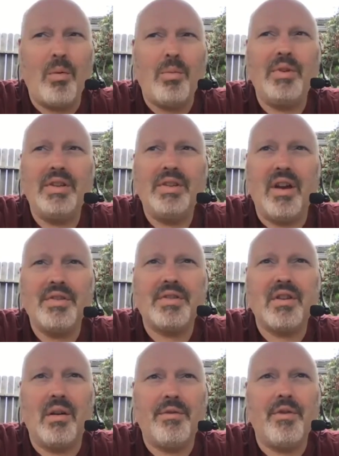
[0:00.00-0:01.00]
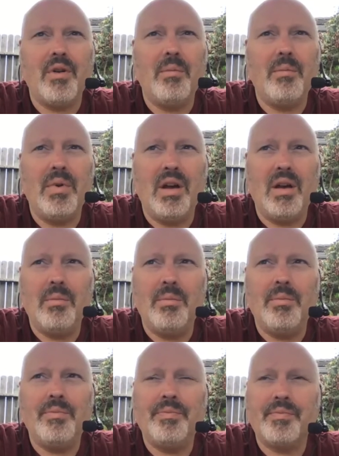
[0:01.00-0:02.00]
probably does come from.
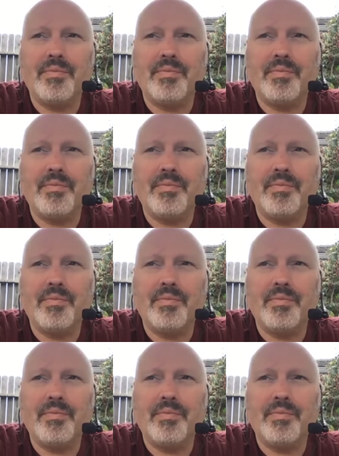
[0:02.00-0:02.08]
Um,